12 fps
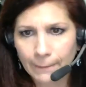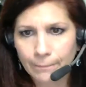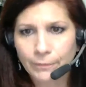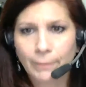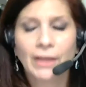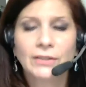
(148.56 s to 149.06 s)

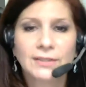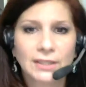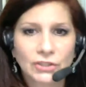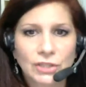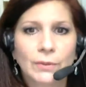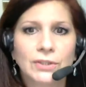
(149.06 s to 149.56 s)
Mel says
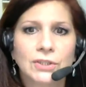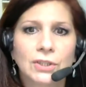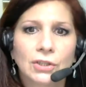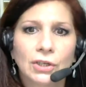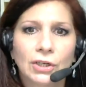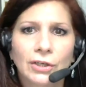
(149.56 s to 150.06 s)
she wants to
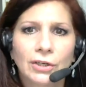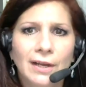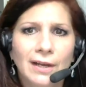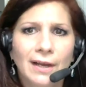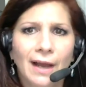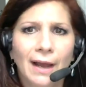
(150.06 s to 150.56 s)
learn.
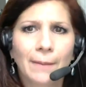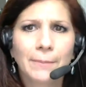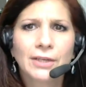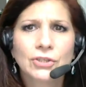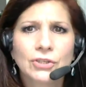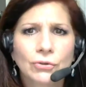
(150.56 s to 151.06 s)
I'm
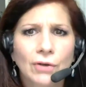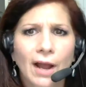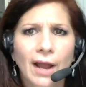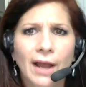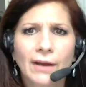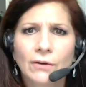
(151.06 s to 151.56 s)
going to
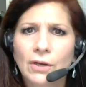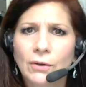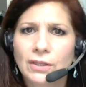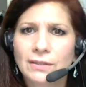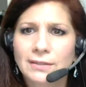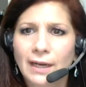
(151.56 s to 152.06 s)
try. I don't know.
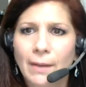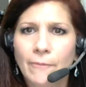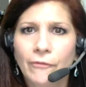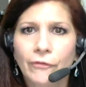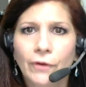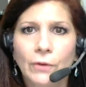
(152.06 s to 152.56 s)
It looks like
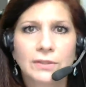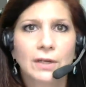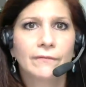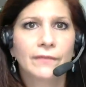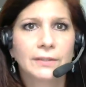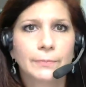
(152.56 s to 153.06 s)
I'm frozen
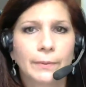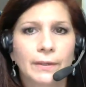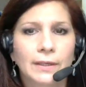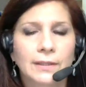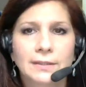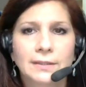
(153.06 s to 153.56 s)
on Facebook.
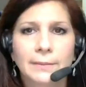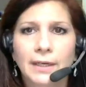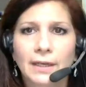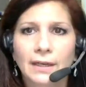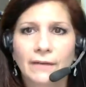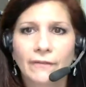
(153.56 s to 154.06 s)
Can
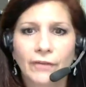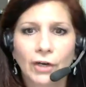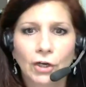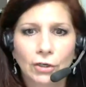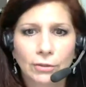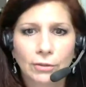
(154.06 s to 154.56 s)
somebody
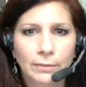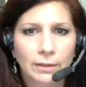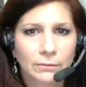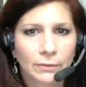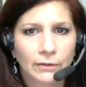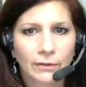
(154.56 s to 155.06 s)
confirm
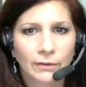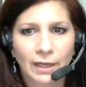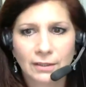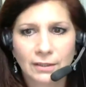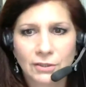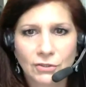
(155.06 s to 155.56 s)
whether that
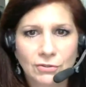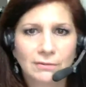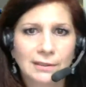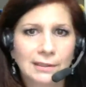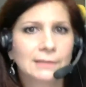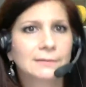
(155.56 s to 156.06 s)
is true
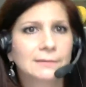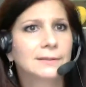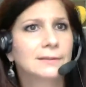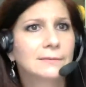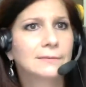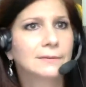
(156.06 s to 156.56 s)
or not?
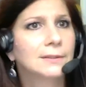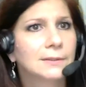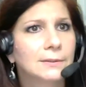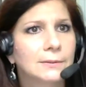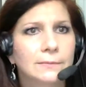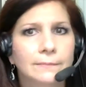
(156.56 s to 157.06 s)
I don't
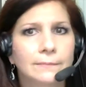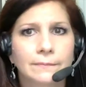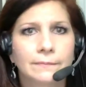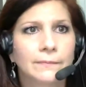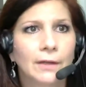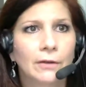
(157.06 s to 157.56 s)
know.
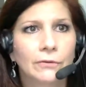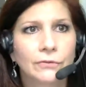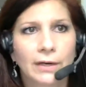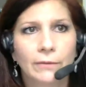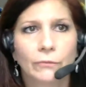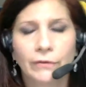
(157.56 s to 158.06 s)
I'll
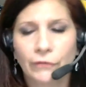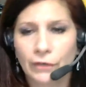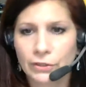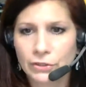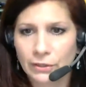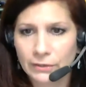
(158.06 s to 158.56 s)
try and
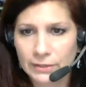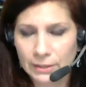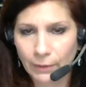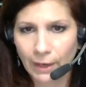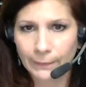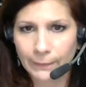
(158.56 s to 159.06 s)
refresh there and see
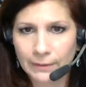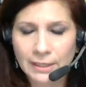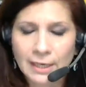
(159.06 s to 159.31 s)
what happens.